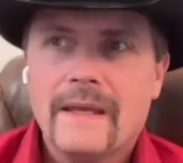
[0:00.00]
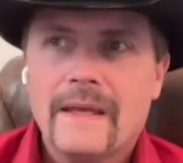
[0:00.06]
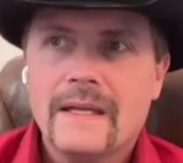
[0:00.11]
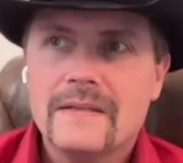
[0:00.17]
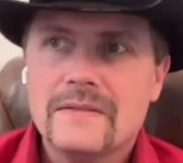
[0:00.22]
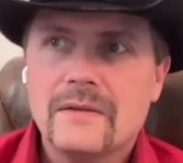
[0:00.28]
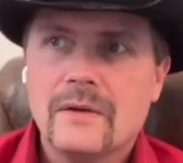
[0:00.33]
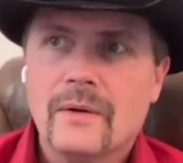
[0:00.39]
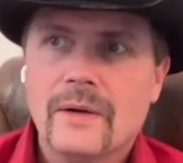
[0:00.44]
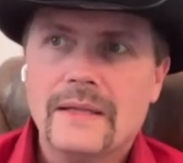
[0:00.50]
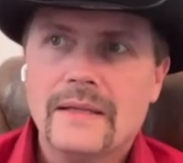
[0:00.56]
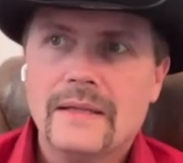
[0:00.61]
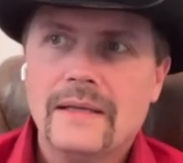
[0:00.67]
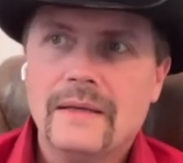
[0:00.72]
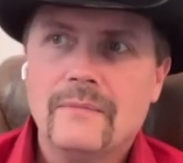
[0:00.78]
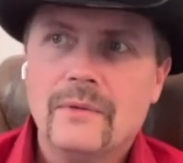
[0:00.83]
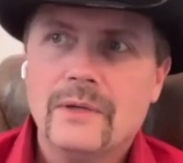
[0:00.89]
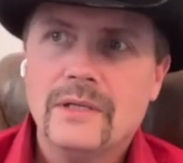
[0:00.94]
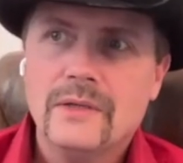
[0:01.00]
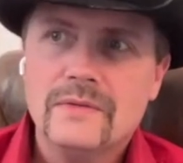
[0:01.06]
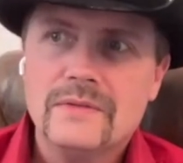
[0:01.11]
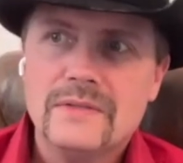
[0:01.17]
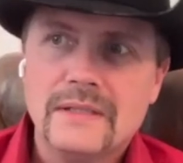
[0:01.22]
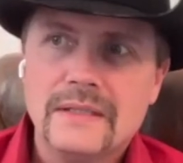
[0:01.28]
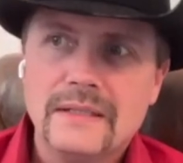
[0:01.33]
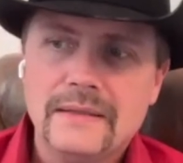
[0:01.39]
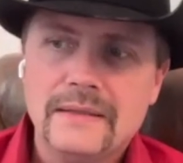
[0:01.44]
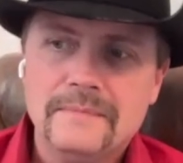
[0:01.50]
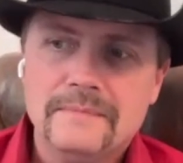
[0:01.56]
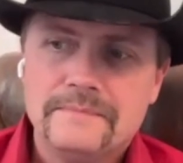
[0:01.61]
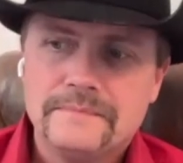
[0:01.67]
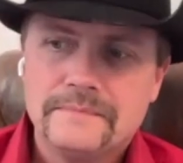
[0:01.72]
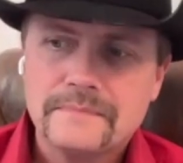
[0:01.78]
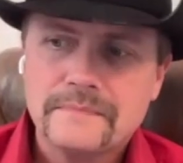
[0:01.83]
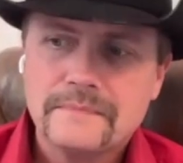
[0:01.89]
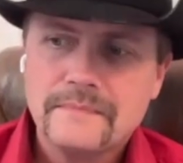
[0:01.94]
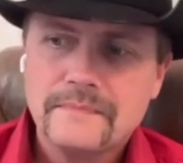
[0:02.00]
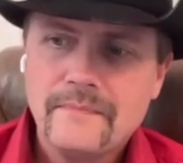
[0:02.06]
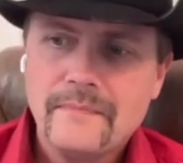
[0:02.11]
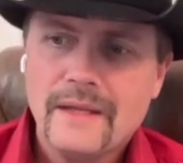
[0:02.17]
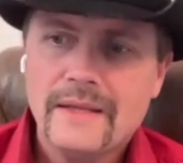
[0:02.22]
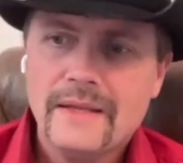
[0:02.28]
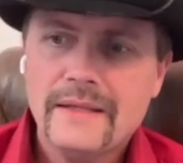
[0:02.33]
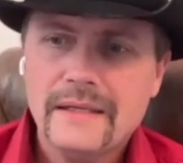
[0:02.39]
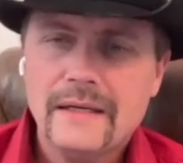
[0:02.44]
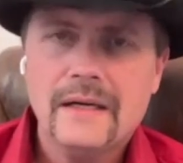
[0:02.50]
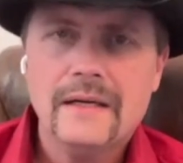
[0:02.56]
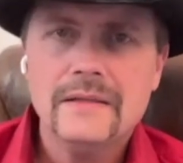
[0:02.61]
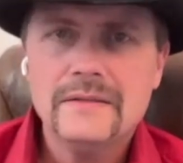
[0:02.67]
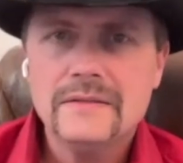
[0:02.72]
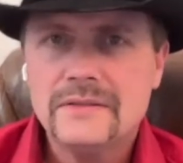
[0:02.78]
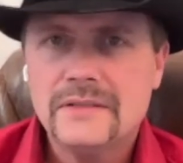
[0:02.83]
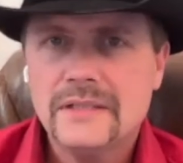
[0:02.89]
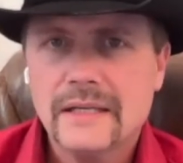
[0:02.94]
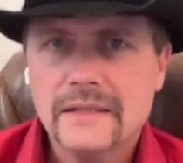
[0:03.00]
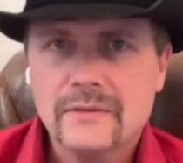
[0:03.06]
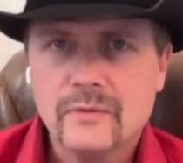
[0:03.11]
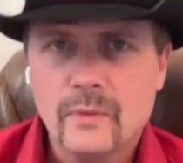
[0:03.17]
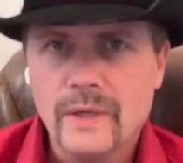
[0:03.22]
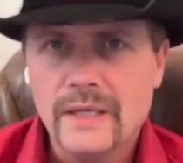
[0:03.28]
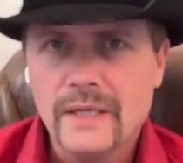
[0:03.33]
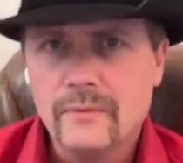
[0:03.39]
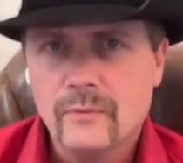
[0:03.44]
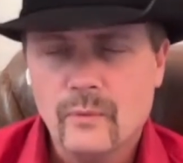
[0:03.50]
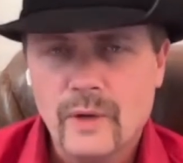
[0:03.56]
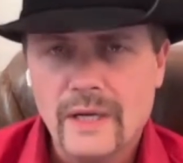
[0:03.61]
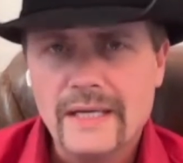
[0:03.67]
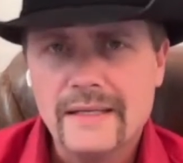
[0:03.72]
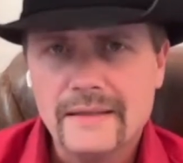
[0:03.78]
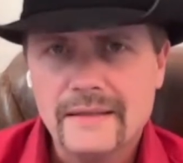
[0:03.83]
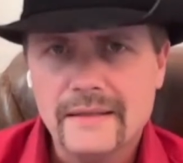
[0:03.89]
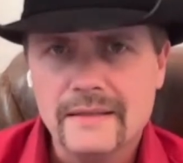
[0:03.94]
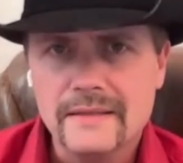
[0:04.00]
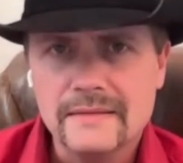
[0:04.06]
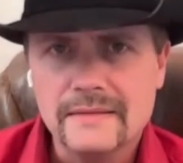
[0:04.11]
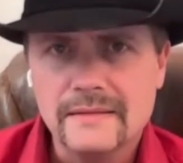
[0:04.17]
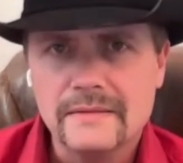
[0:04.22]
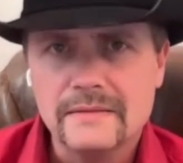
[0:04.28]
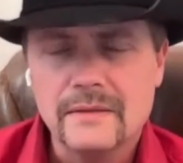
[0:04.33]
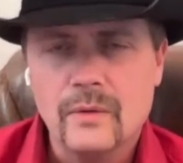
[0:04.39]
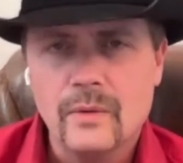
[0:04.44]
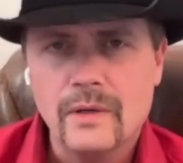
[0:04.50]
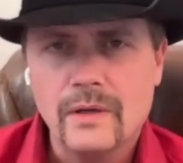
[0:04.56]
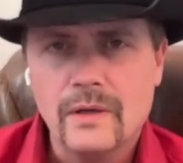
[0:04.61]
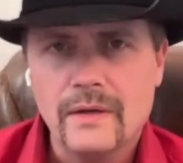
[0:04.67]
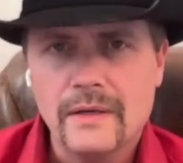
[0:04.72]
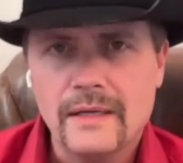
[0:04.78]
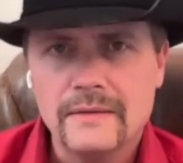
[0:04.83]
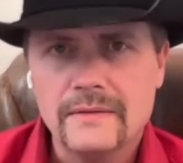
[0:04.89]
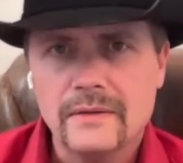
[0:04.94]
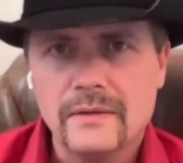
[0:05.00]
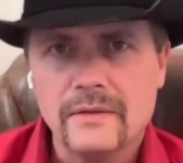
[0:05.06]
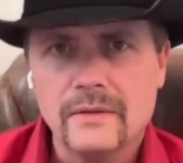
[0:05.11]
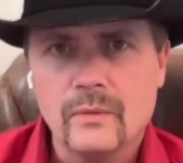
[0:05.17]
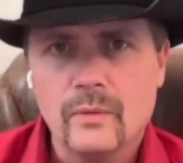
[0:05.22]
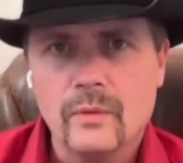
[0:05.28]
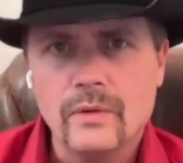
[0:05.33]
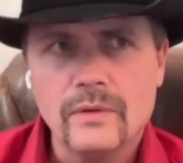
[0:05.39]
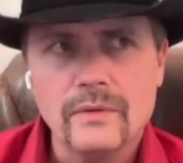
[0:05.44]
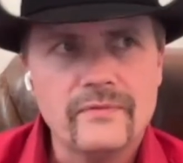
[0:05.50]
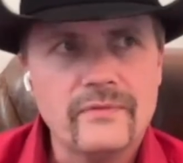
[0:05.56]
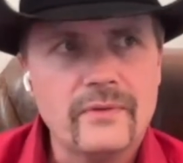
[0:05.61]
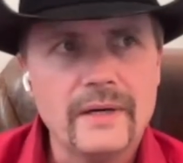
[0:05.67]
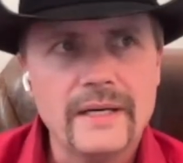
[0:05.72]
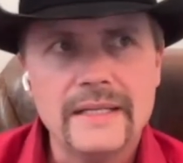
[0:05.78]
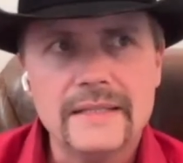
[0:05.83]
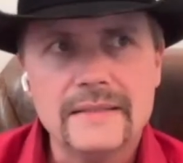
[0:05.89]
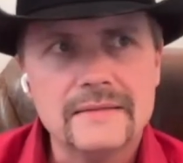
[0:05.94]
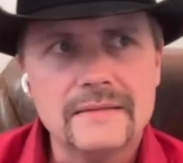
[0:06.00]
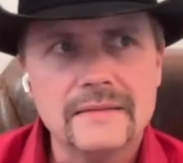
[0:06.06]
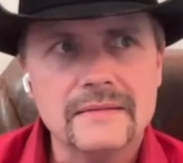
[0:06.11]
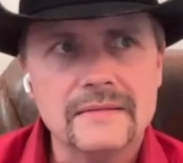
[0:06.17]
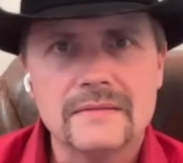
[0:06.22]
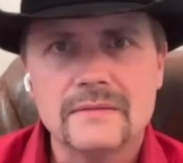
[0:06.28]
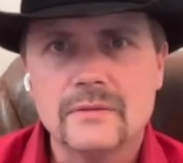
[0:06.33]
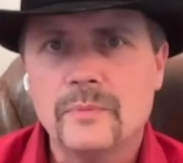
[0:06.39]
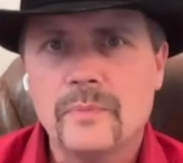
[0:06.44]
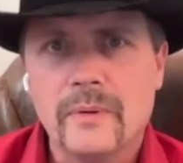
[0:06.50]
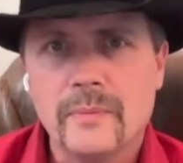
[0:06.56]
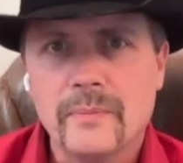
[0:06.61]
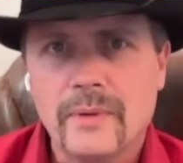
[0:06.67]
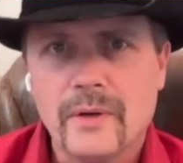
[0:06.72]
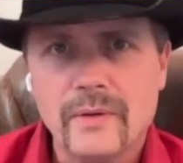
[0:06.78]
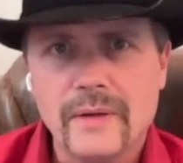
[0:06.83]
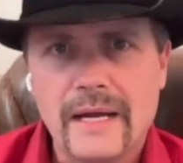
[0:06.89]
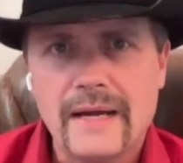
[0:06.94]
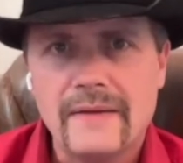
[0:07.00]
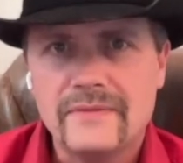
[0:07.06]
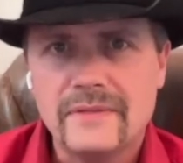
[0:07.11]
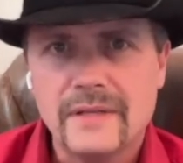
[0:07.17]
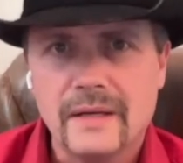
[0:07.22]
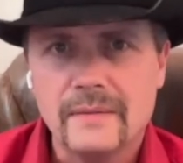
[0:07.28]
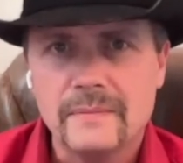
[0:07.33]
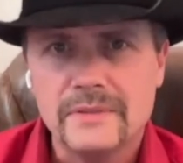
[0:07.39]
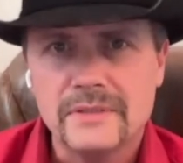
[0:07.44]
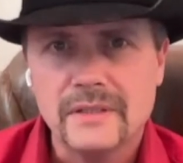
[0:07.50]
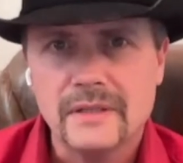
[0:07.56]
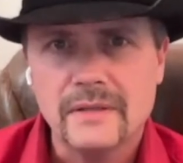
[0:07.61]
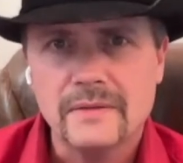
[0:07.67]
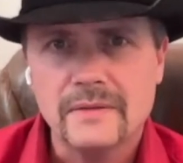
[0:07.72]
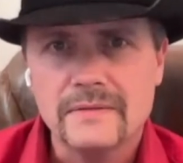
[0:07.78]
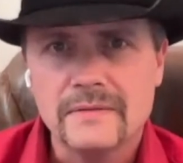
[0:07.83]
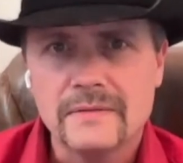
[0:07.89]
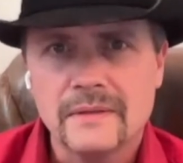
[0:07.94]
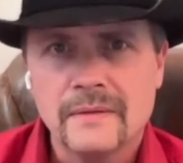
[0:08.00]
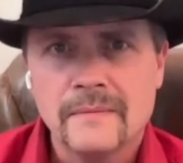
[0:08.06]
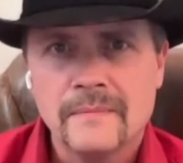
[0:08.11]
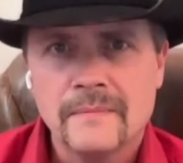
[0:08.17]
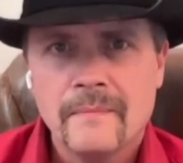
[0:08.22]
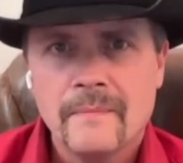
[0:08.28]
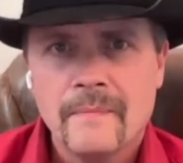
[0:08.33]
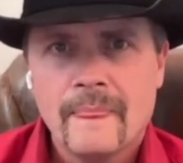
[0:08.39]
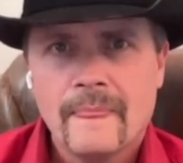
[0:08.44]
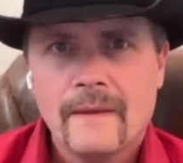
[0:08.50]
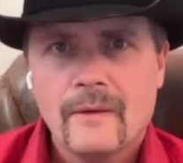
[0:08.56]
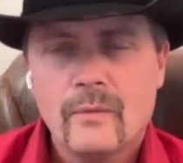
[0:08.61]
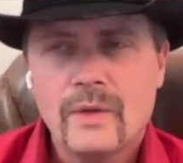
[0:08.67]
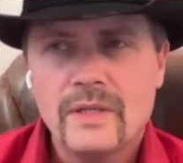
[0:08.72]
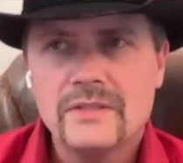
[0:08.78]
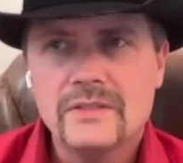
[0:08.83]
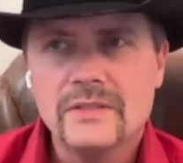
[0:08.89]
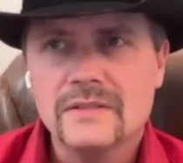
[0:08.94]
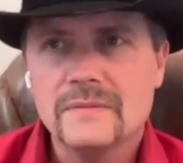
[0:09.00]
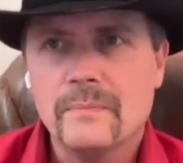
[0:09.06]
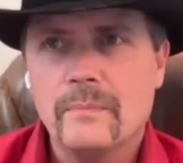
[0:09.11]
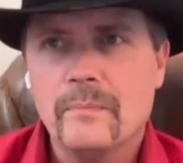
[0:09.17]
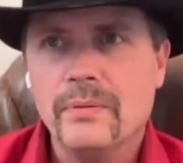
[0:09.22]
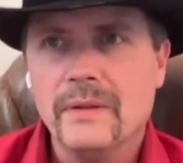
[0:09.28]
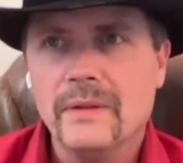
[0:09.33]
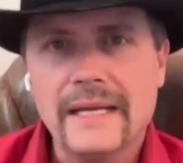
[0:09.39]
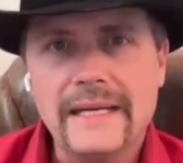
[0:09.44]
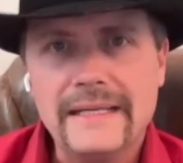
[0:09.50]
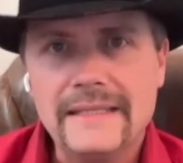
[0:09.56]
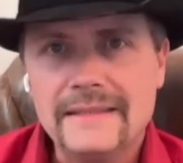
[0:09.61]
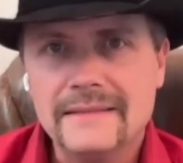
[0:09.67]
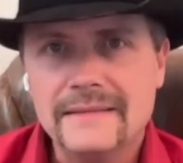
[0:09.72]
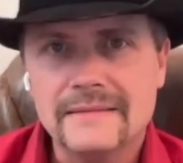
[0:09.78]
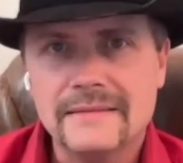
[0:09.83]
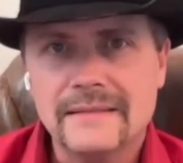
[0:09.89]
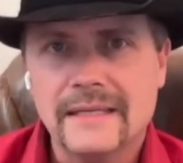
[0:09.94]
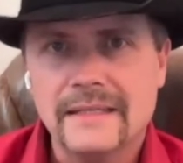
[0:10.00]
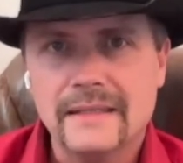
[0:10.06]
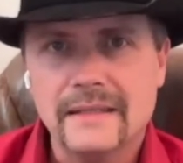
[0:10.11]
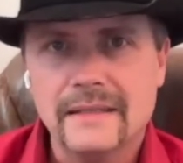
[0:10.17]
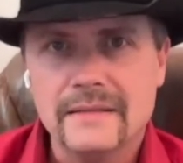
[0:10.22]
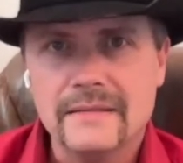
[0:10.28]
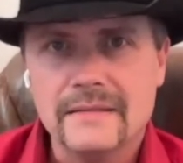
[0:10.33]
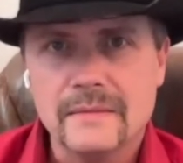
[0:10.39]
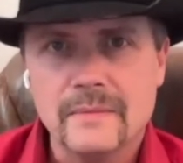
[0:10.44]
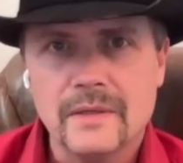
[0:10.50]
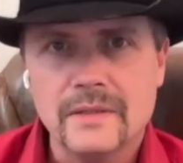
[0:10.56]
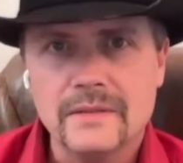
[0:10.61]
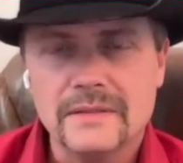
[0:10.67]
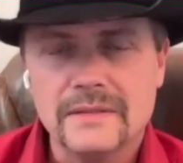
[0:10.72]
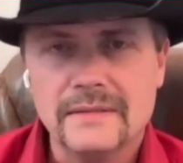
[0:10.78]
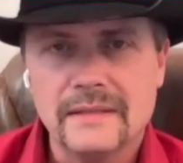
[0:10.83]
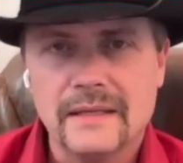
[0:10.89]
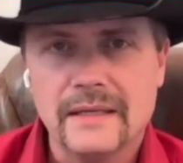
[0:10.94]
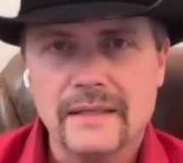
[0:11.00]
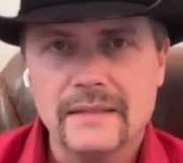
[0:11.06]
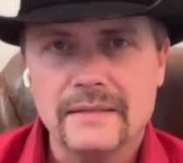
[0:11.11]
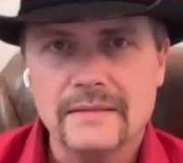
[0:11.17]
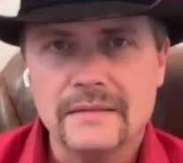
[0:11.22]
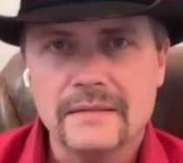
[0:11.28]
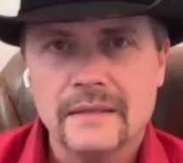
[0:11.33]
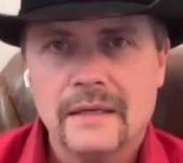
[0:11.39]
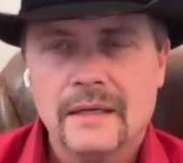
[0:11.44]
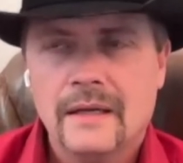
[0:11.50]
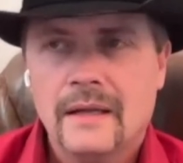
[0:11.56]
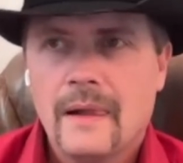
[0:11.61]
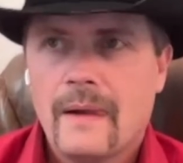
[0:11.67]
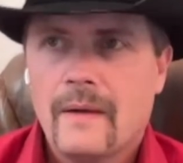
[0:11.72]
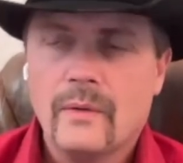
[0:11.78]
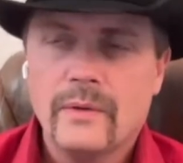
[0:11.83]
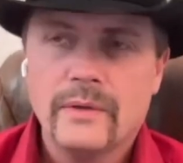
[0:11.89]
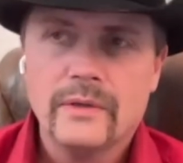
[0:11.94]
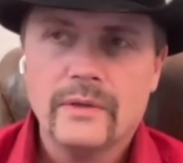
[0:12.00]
And so I think when you see the unchecked wickedness that's going on out there in the world, for instance, Super Bowl halftime shows with just blatant Satanism on the stage, or